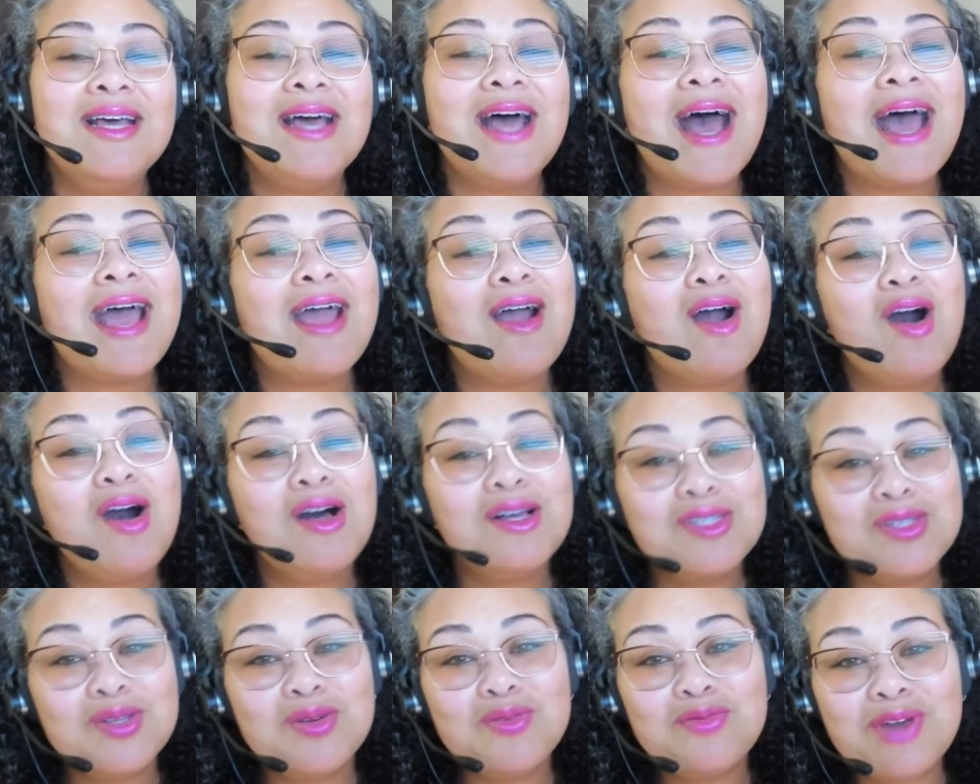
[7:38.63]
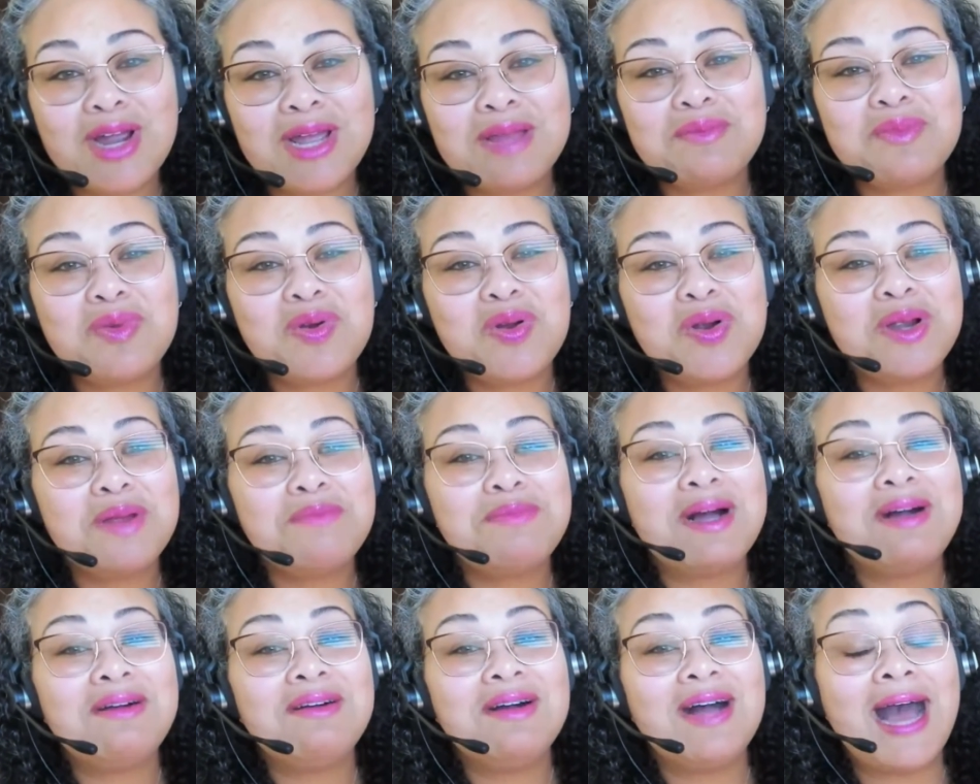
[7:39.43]
I also write more
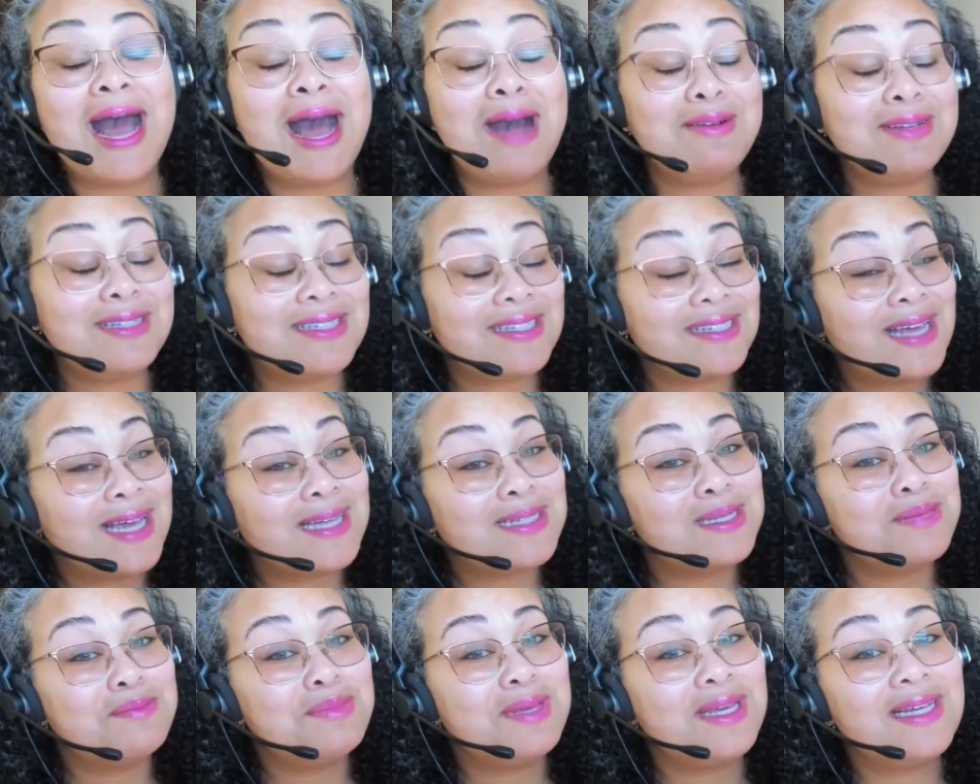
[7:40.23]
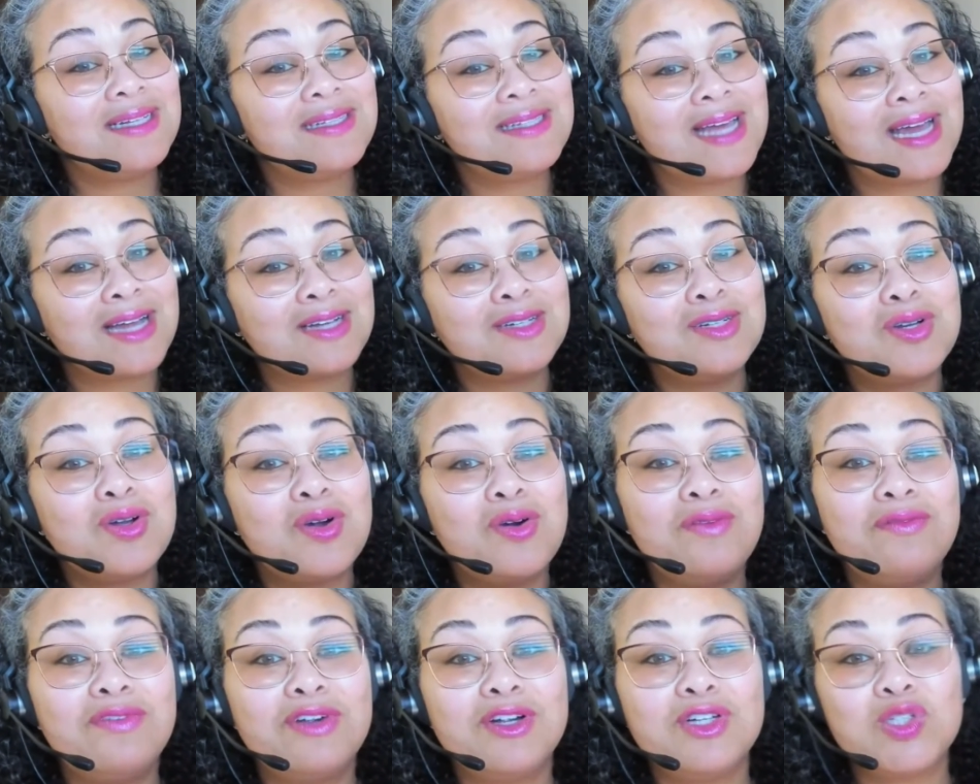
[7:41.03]
about how it's like to be a
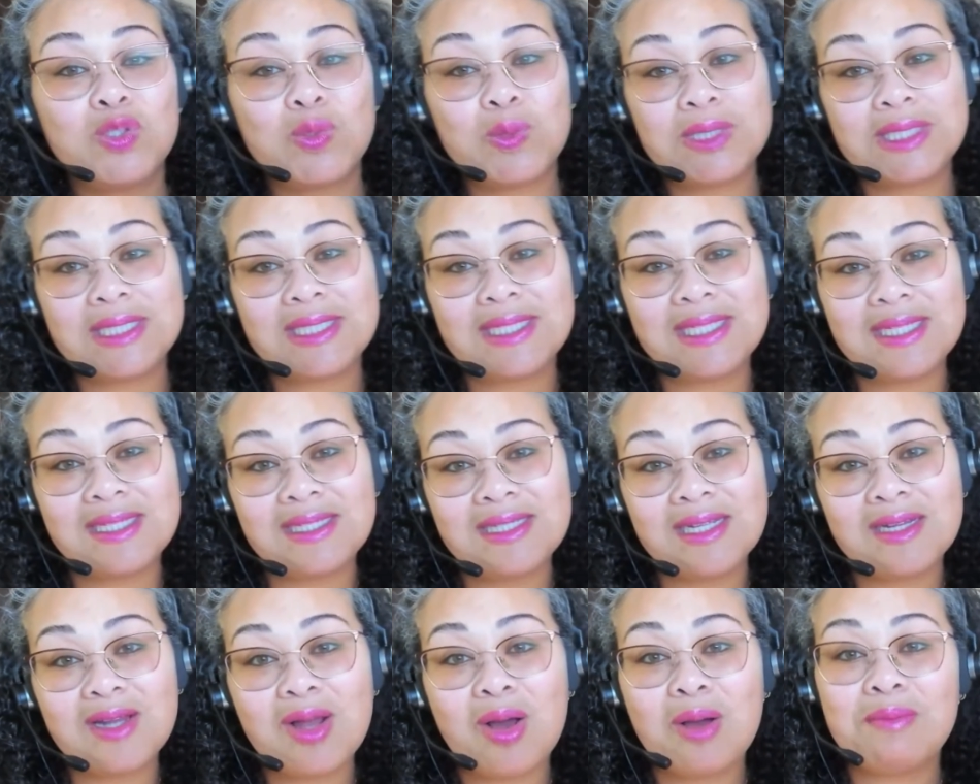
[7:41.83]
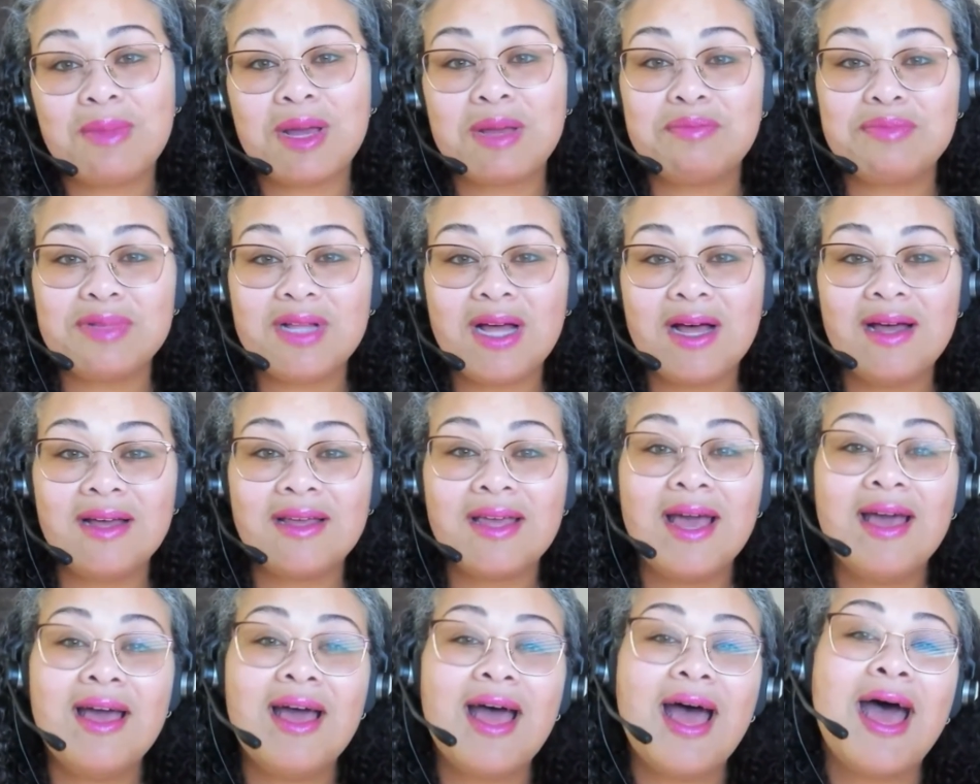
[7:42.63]
technical virtual assistant on my blog
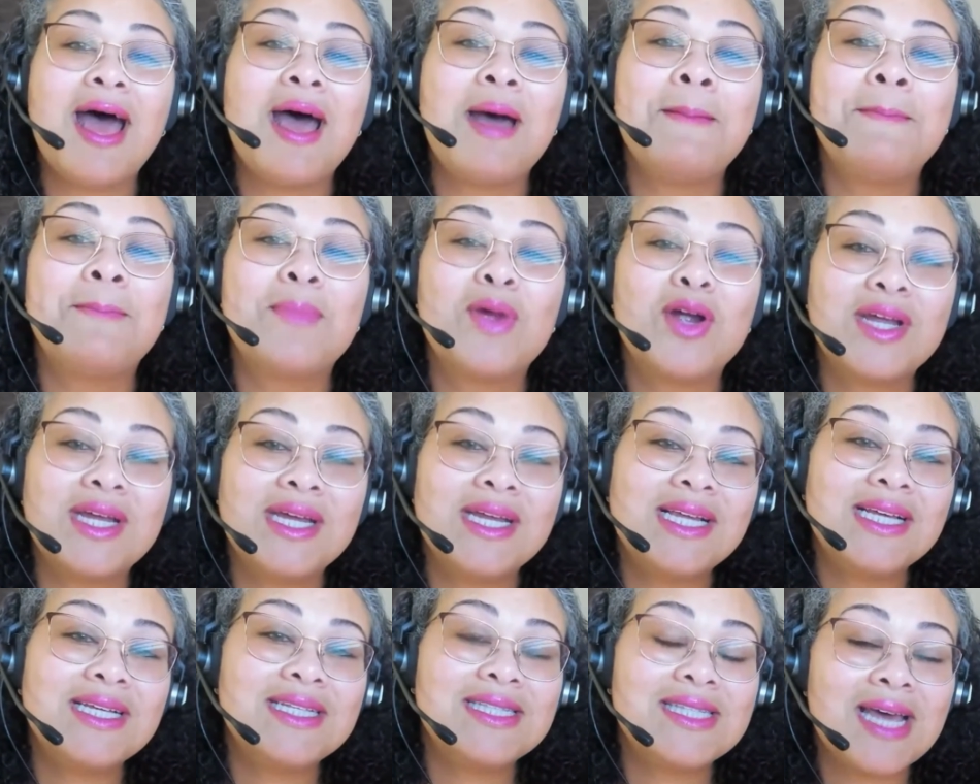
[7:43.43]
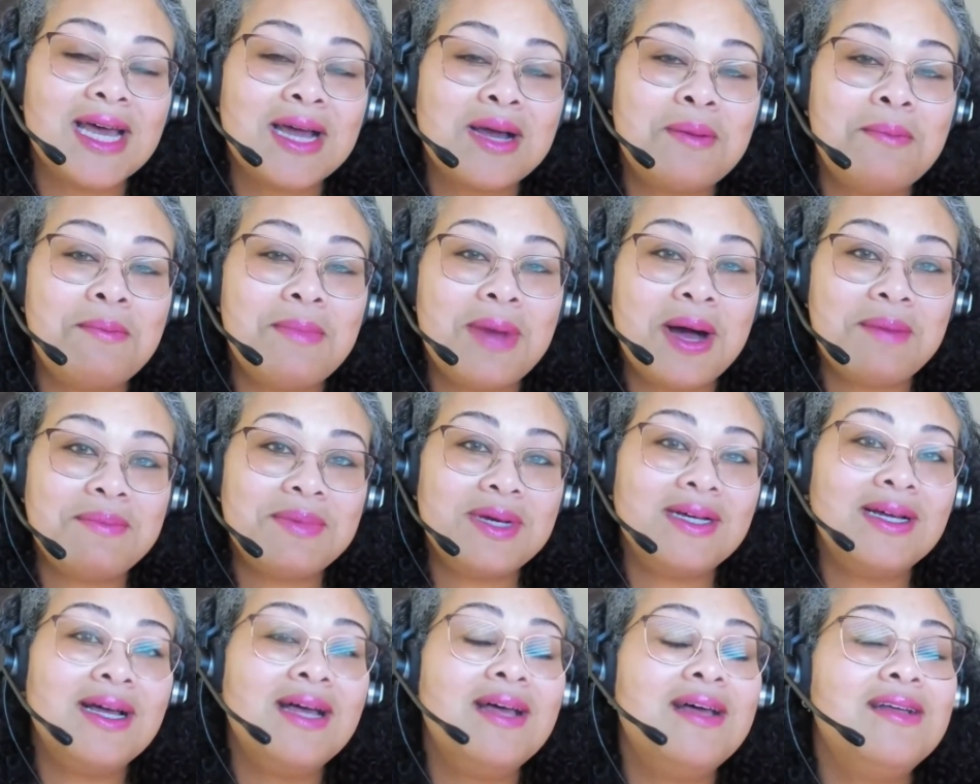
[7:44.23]
at
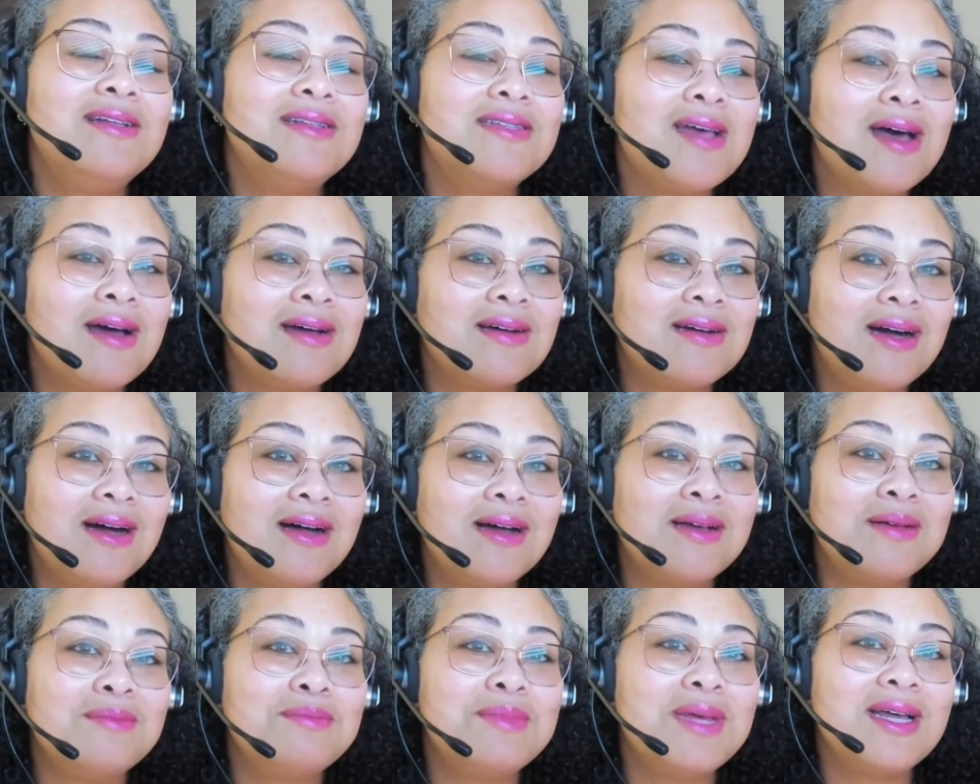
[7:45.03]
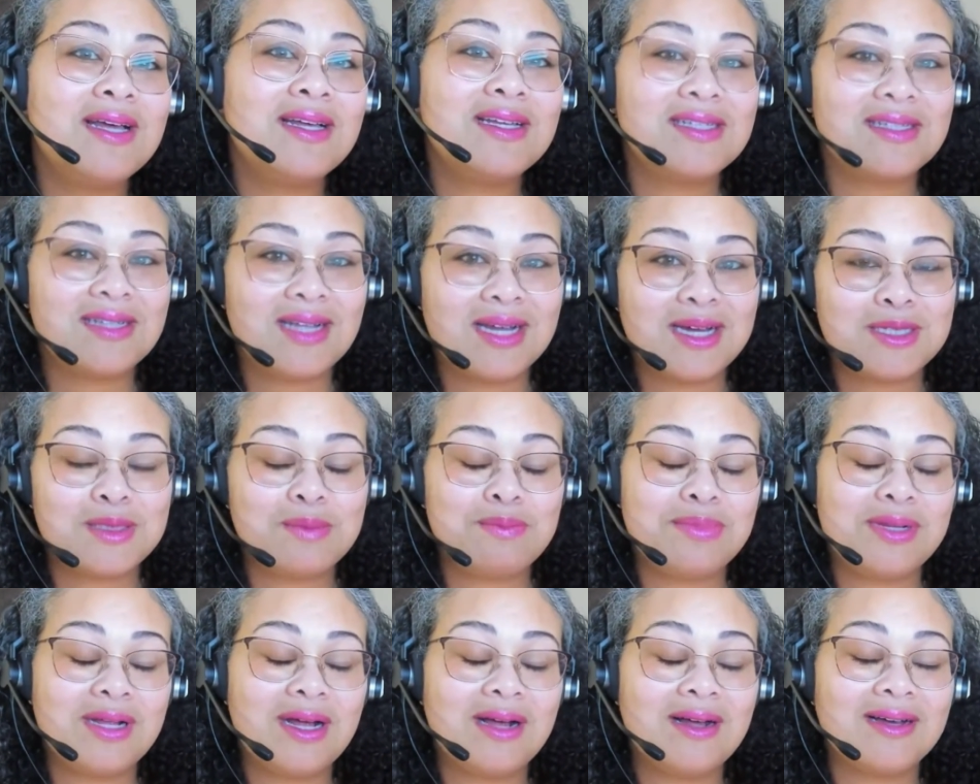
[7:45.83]

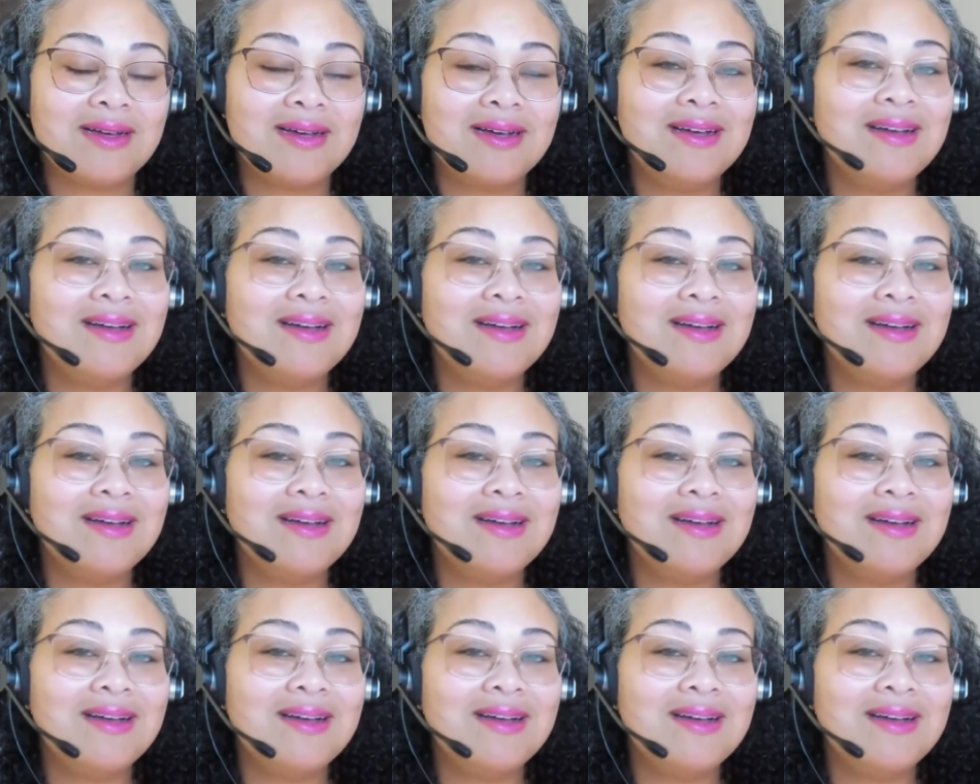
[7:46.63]
marketingtechmama.com/blog.